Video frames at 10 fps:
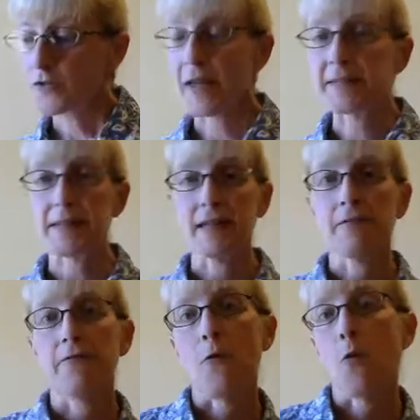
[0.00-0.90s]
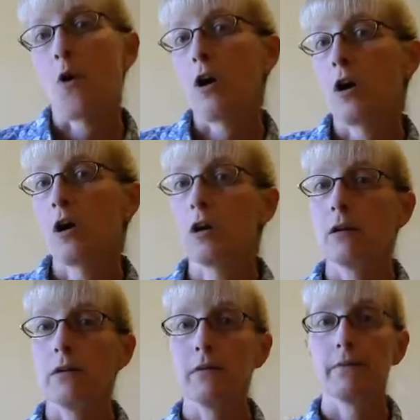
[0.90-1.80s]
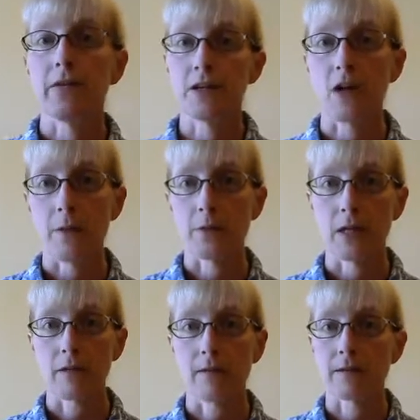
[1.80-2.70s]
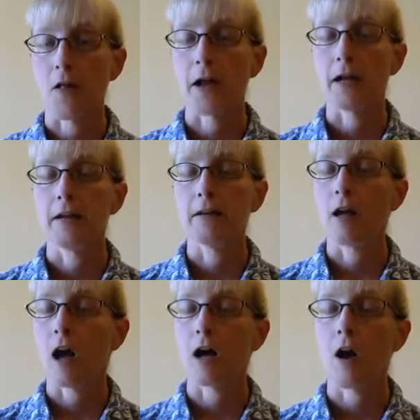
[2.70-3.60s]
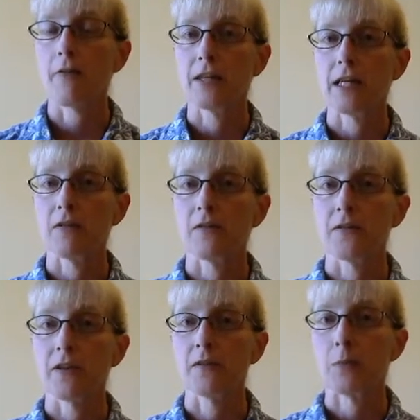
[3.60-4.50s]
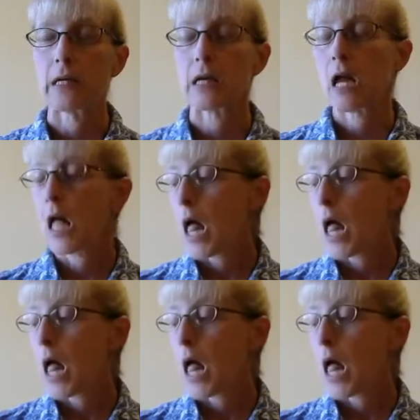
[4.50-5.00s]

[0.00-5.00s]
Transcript: So that's it for finished objects. That's all I got off the needles this week.